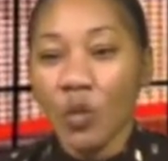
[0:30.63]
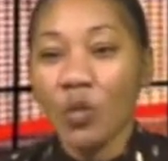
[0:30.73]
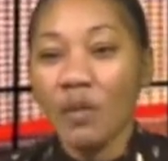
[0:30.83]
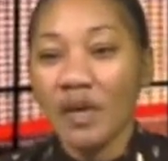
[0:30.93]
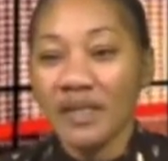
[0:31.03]

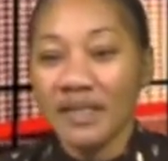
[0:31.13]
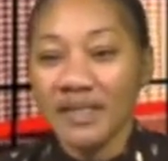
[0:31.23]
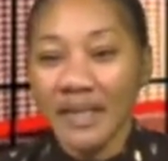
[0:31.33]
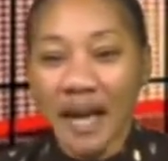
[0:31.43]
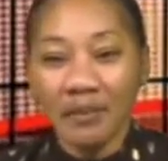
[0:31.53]
Woman
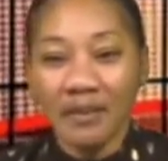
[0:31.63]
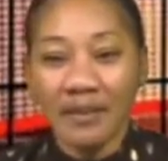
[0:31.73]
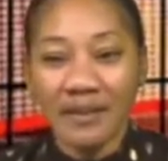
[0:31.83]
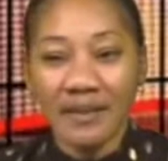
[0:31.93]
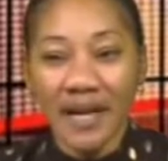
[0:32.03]

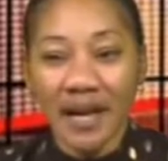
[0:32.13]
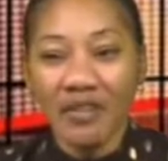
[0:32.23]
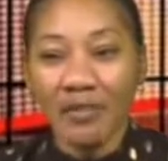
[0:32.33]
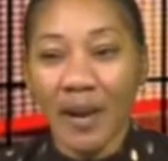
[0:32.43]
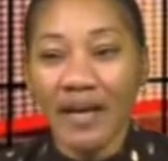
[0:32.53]
stabbed to
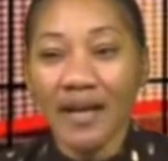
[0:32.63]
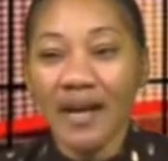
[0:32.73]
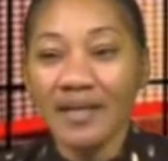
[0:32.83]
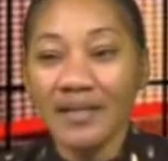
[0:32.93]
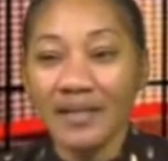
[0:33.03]
death by
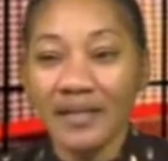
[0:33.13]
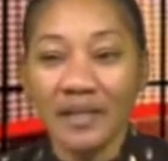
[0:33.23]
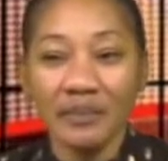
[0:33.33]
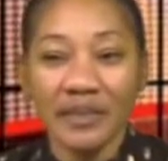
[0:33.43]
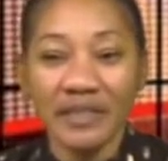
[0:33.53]
cousin
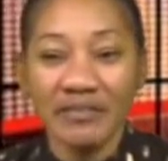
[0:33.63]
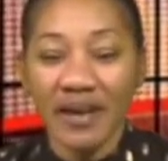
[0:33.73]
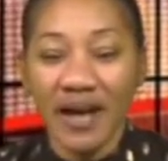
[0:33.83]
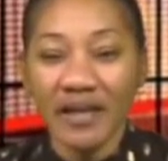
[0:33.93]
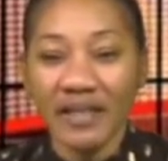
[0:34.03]
in Piti
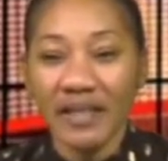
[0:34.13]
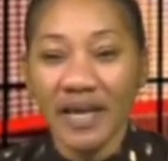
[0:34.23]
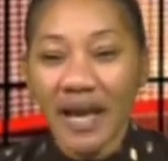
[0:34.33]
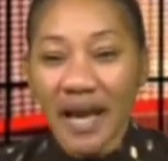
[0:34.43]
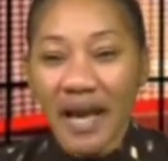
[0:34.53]
Valley.
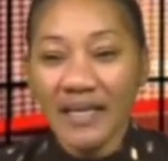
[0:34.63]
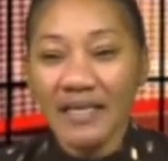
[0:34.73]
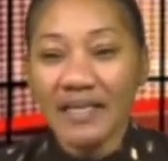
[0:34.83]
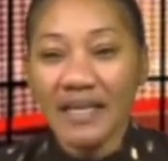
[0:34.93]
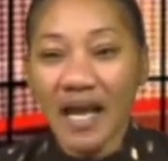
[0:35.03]
And
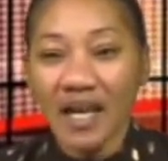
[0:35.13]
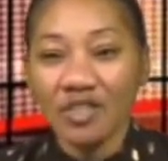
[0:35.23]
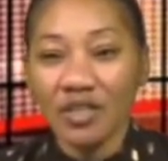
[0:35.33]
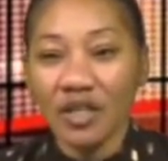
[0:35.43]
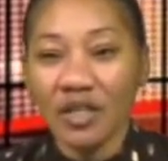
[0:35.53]

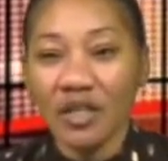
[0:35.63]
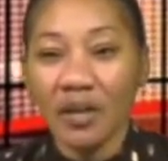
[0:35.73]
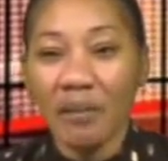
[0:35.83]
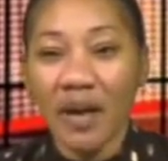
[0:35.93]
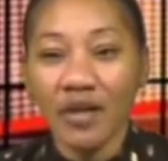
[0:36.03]
internationally,
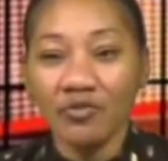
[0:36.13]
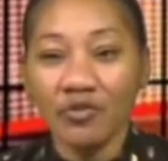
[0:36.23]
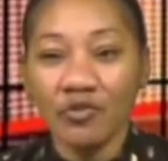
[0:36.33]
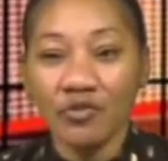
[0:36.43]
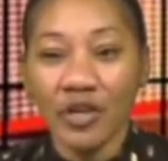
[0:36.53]

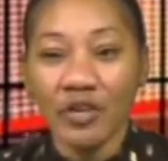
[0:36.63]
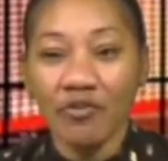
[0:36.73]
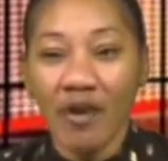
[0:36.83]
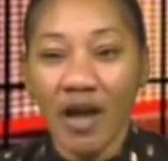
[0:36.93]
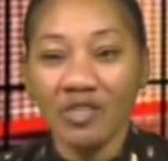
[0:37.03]
metro train
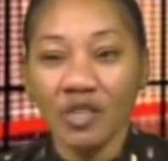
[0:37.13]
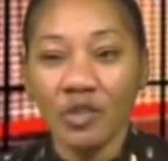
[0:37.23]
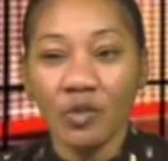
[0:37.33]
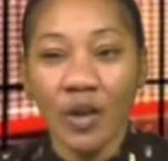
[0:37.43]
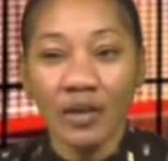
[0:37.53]
crash in
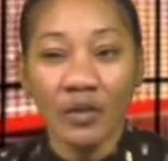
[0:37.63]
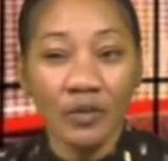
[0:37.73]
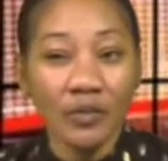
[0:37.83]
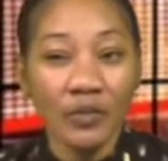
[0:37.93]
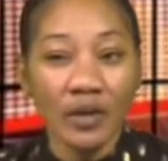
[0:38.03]
Kuala
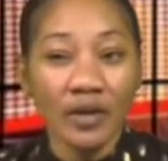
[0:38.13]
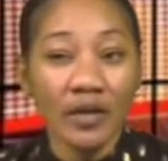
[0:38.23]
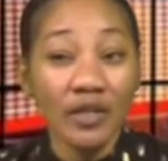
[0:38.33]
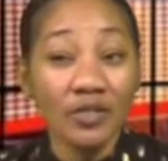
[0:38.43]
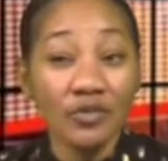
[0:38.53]
Lumpur
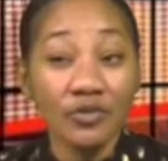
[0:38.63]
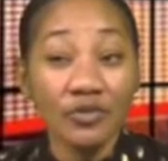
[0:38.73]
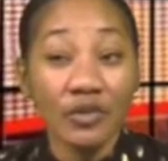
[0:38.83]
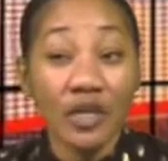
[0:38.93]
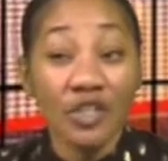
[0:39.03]

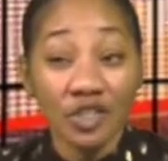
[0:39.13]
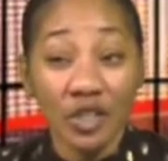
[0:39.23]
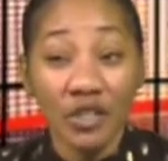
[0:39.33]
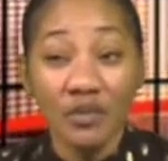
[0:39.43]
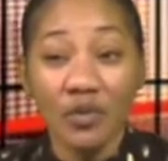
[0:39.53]

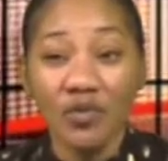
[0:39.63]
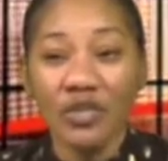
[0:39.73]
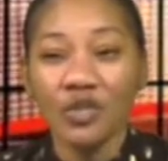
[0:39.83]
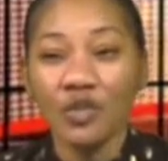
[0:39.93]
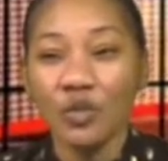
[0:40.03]
injures more
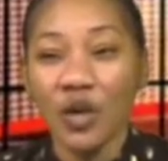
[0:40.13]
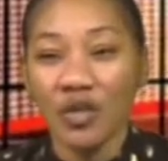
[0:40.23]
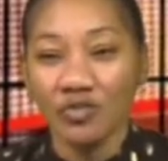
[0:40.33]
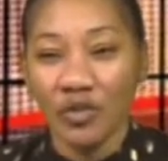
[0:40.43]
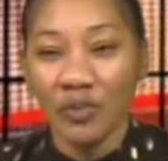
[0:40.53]
than
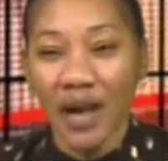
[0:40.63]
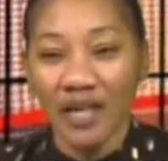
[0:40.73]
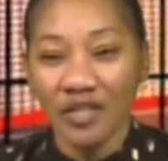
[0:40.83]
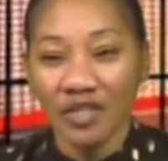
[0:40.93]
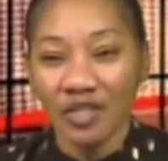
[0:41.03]
200
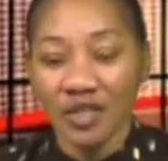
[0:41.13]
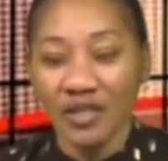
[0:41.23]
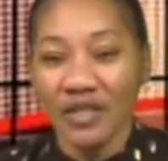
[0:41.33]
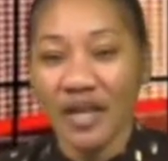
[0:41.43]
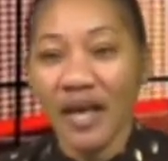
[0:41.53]

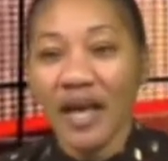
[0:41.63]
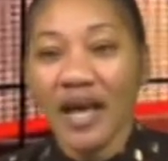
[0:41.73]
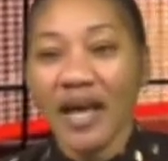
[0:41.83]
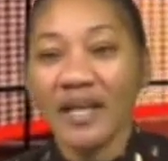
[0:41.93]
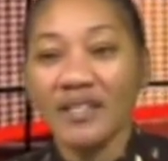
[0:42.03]
passengers.
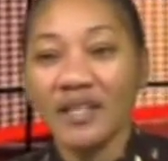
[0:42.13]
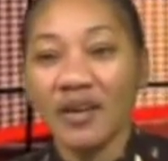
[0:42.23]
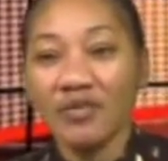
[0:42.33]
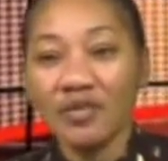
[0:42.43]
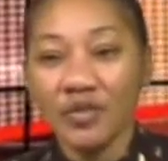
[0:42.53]
And
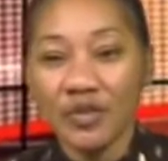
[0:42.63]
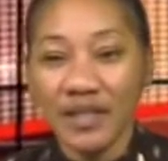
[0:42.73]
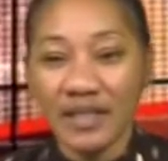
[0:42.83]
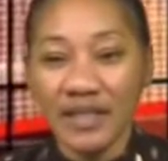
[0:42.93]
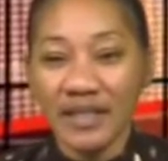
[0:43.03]
now the news
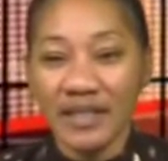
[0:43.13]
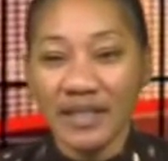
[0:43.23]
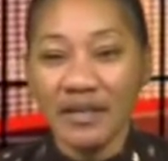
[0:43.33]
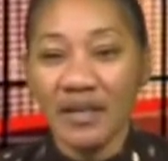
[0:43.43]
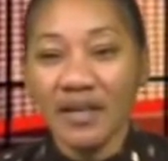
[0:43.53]
in
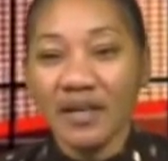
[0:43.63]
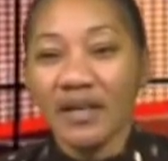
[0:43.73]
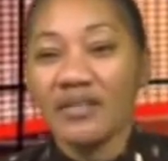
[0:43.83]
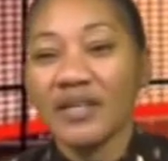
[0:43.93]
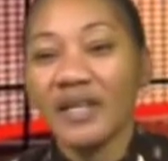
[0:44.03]
detail.
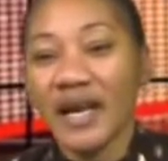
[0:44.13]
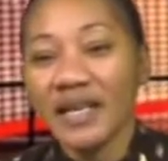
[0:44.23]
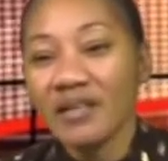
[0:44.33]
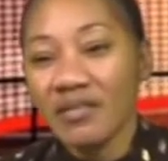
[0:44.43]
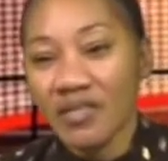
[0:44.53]
The
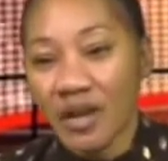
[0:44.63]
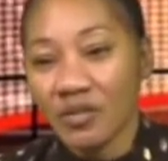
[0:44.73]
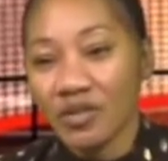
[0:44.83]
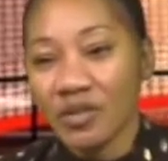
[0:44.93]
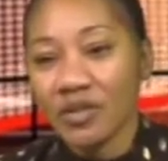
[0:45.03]

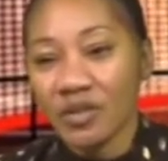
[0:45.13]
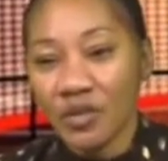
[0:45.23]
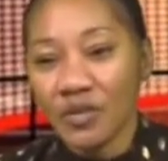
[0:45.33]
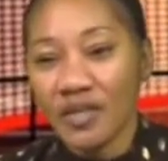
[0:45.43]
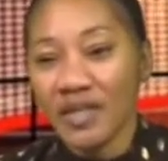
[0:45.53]
9,000
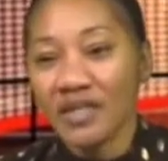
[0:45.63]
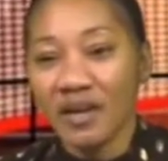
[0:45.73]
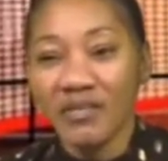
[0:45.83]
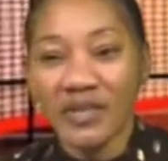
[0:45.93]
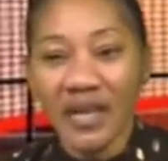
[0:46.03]
doses
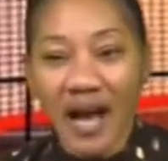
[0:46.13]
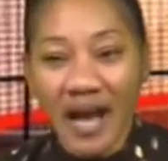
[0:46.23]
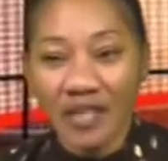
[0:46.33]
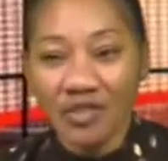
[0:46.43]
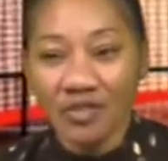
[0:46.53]
of the
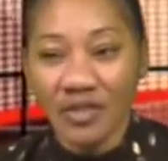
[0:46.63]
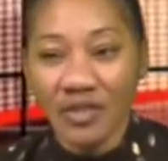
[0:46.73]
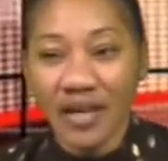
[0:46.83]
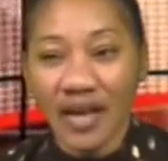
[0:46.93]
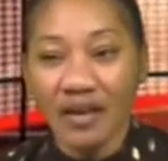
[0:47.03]

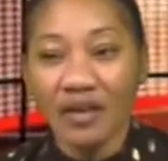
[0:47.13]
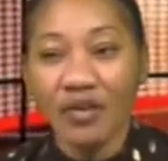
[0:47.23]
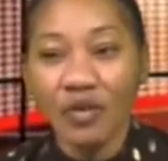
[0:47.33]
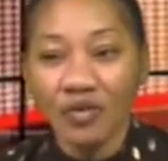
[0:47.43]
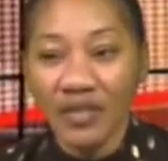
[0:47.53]
AstraZeneca
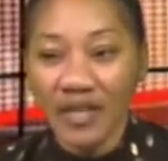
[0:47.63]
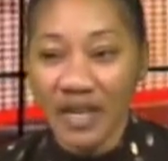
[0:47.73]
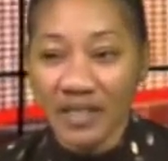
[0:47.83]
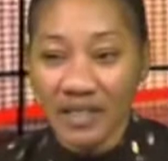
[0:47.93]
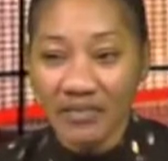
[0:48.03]

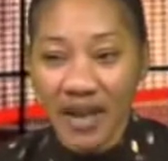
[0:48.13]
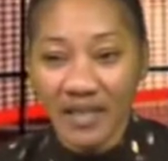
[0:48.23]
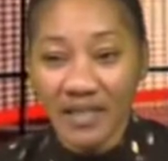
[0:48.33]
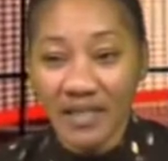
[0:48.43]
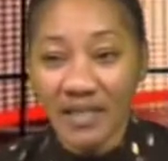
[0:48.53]
COVID-19
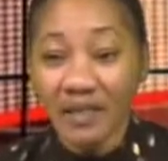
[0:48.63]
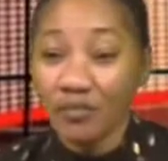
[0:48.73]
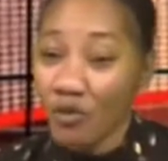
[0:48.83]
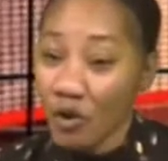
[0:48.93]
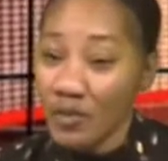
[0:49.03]
vaccine
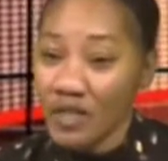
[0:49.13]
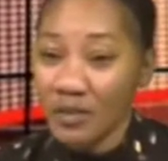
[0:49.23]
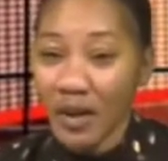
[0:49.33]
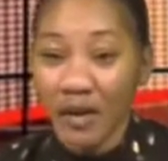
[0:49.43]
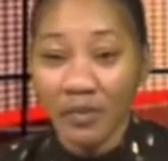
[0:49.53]
promised
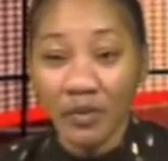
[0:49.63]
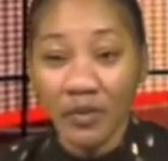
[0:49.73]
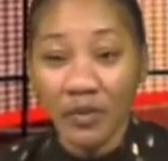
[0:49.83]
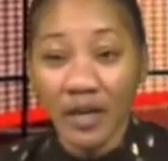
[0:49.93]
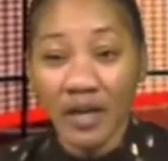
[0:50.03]
by
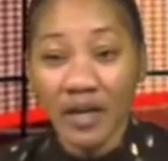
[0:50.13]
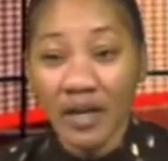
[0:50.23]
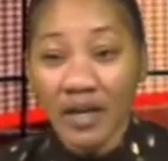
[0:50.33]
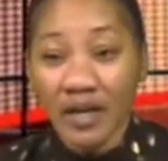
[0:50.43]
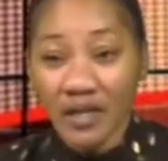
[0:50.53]
Bermuda
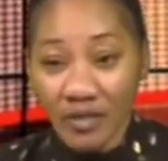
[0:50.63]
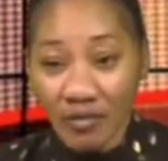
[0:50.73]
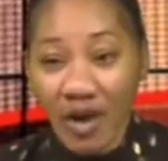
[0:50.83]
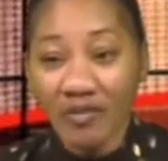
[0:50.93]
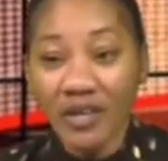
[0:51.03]
is
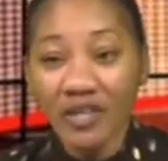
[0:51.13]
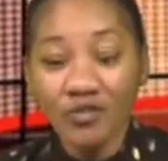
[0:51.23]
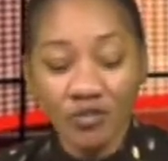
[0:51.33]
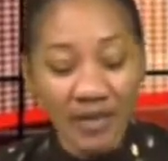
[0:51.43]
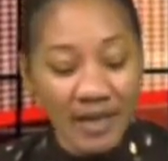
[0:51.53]
arriving in
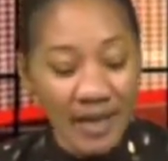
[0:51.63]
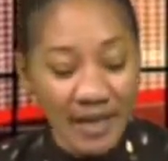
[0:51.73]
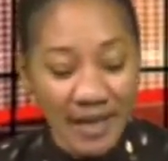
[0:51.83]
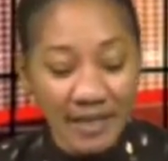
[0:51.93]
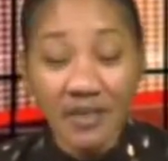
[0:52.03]
Trinidad
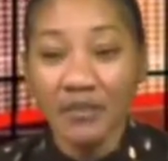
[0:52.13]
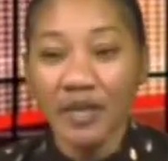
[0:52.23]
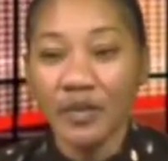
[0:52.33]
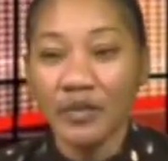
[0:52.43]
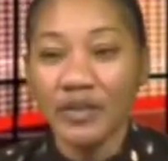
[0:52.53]
and
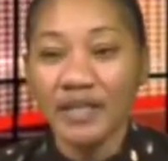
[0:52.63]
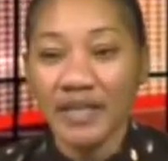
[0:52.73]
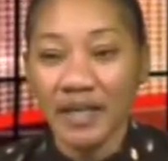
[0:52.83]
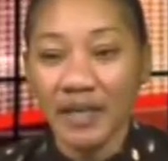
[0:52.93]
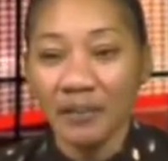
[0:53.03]
Tobago
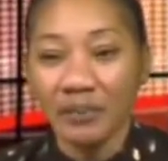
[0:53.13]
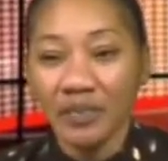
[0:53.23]
today.